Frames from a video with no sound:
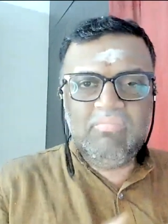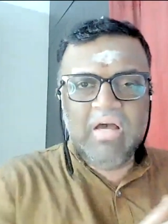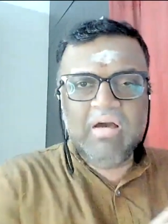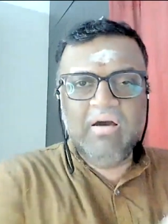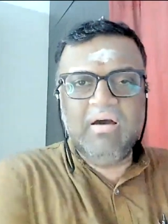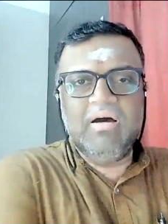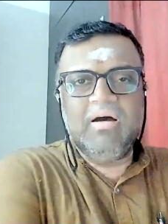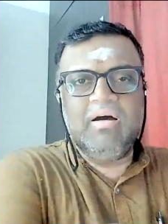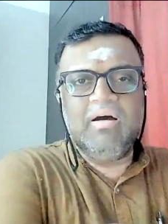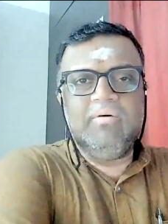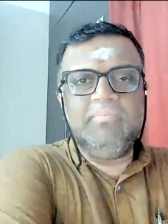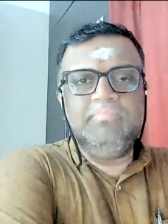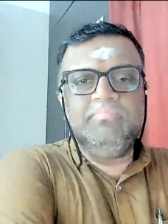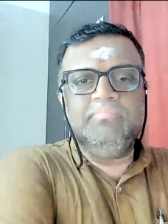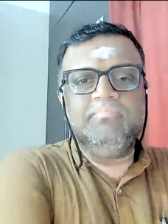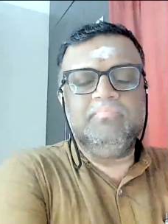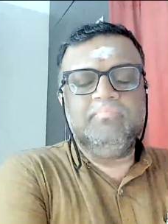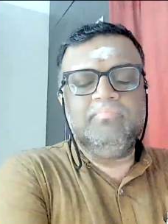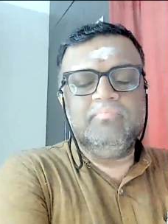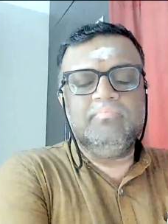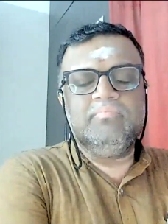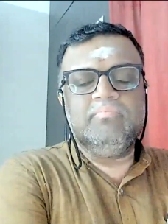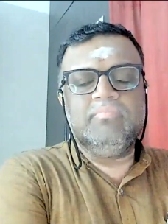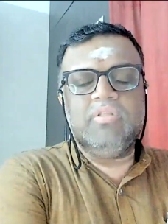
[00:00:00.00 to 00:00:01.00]
uh,
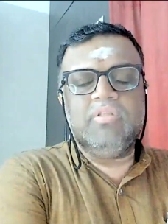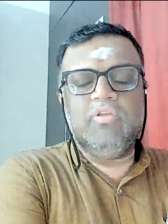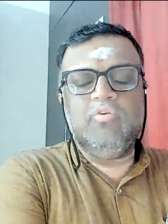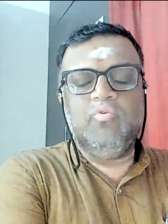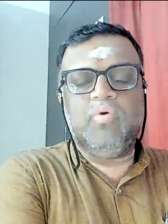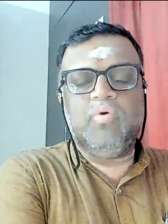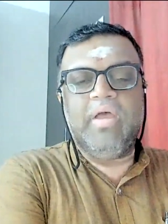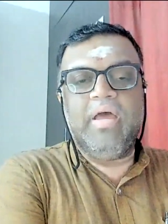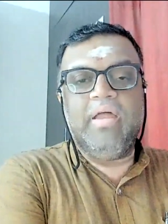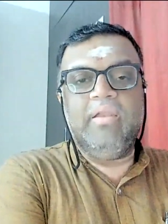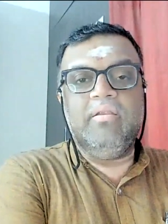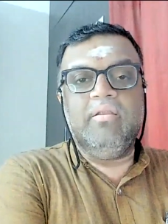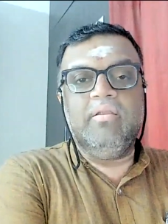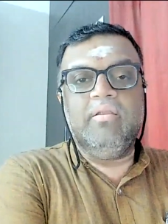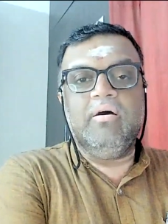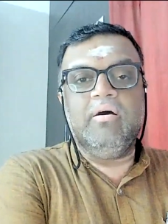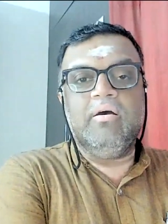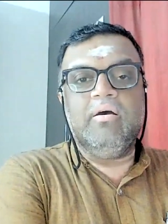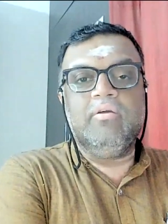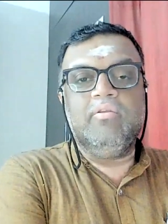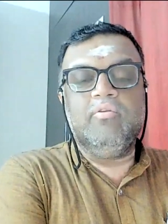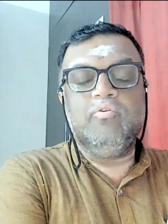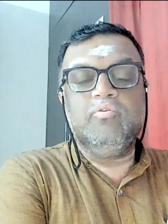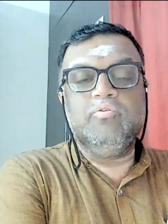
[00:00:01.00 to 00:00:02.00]
you can
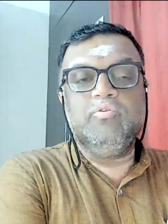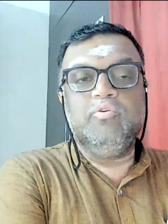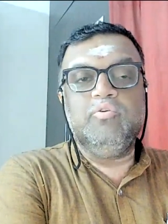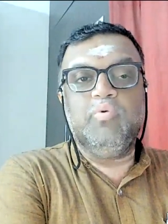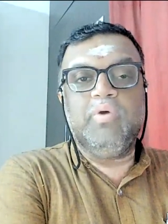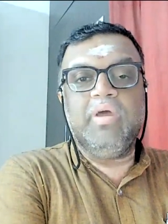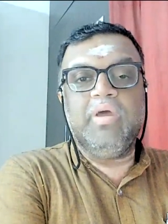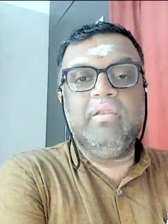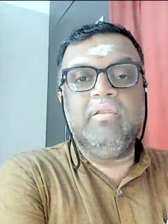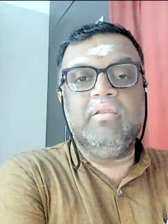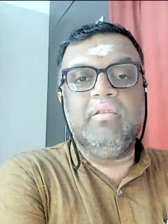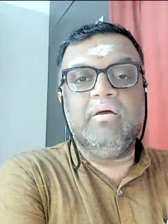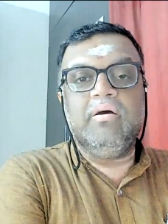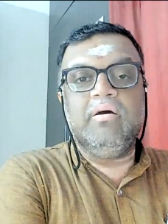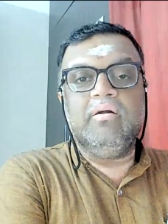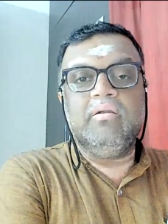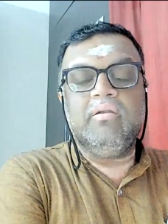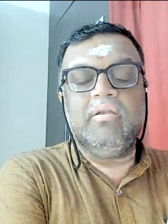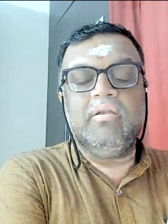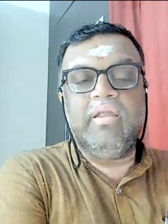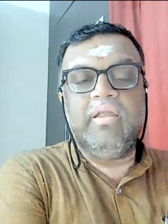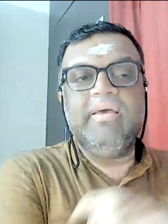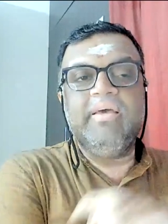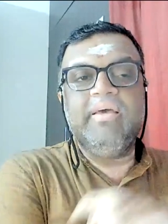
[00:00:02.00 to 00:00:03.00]

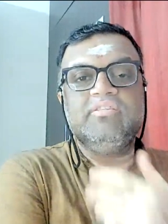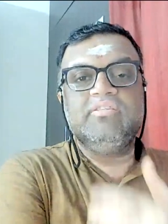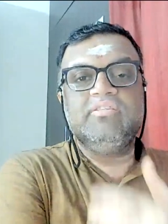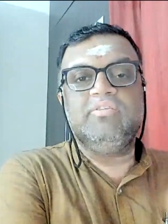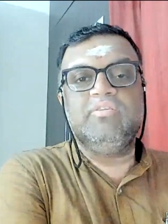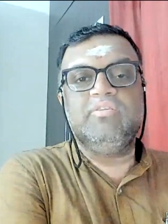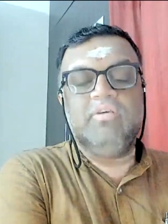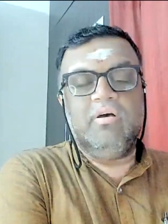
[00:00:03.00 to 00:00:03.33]
trace